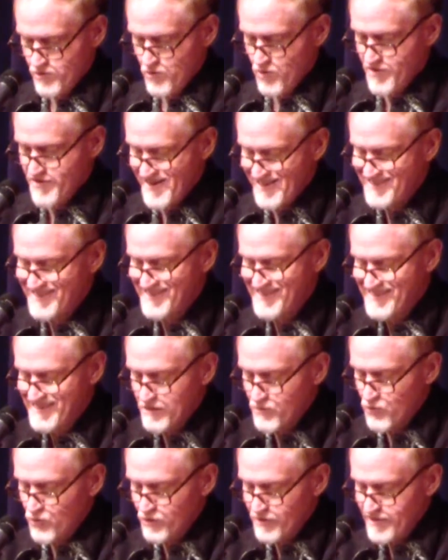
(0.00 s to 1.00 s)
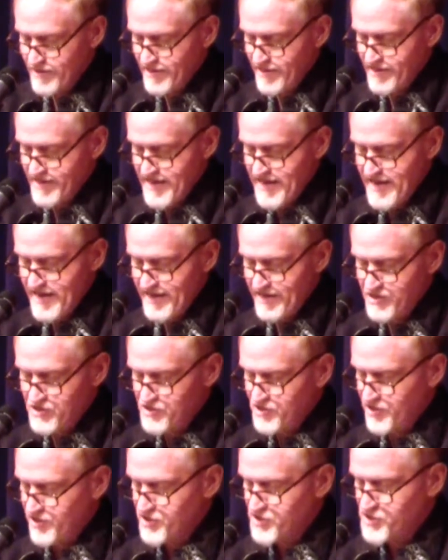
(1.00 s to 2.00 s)
who are necessarily
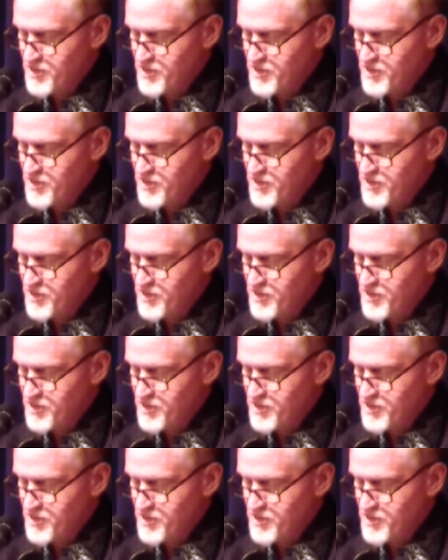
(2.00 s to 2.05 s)
engaged in a